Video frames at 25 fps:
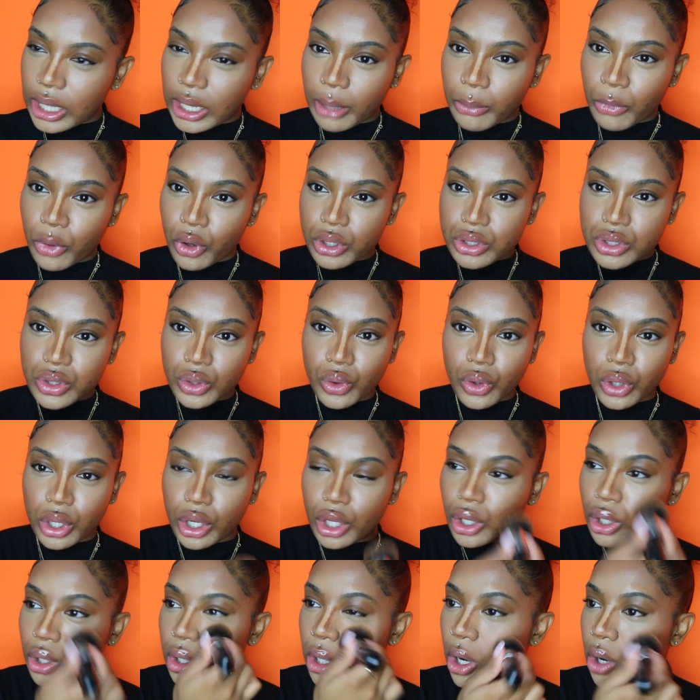And I'm also
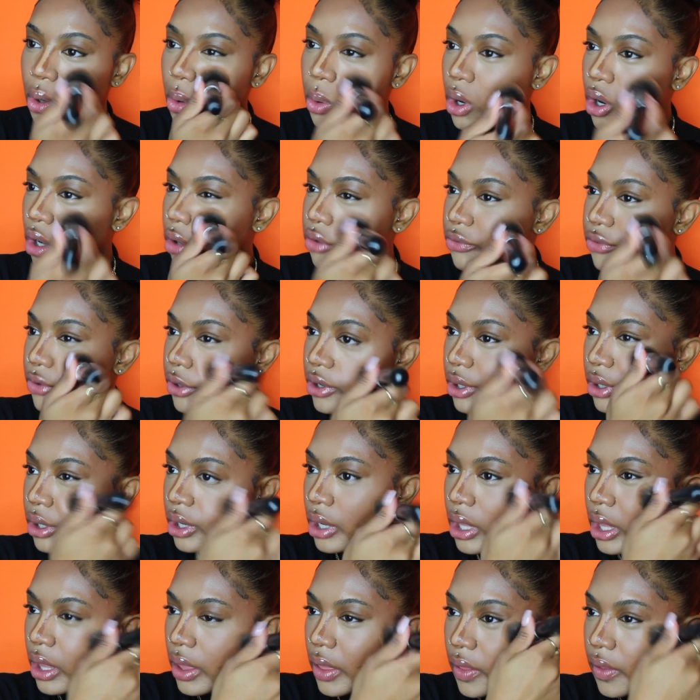gonna go over
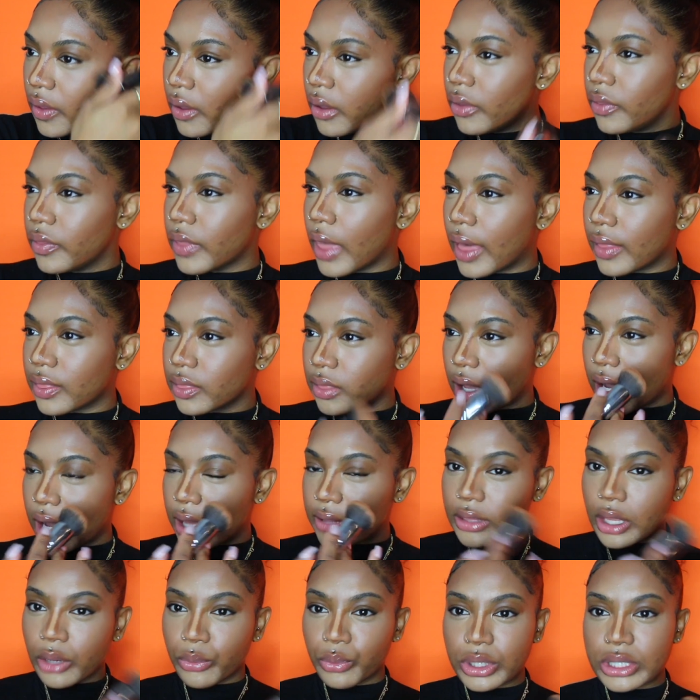that
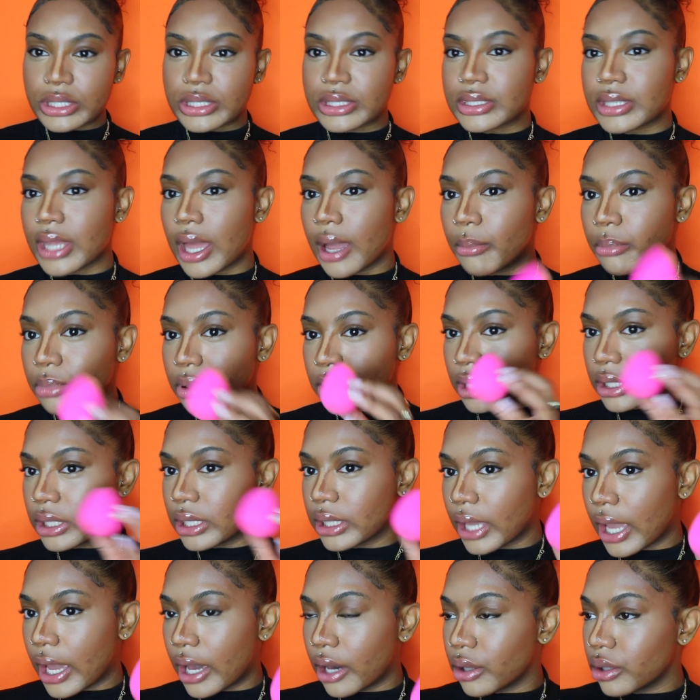line that we stopped
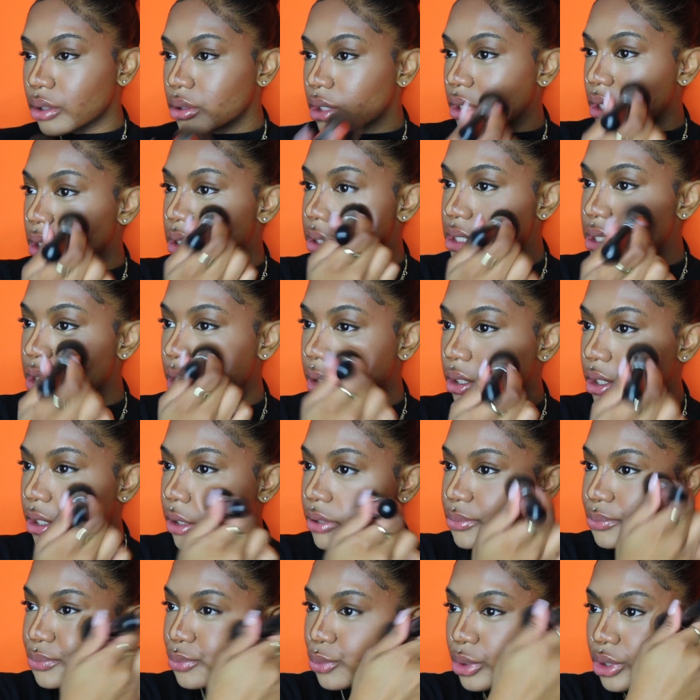blending out the
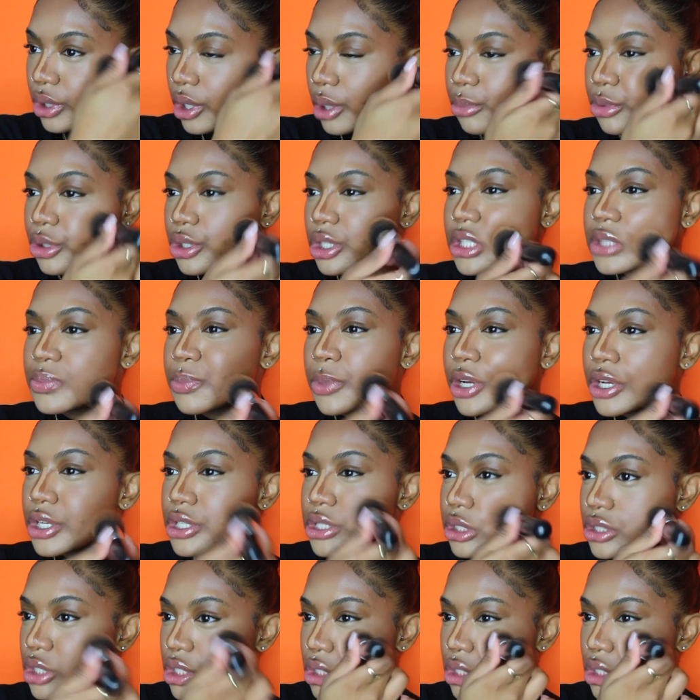concealer with our beauty sponge.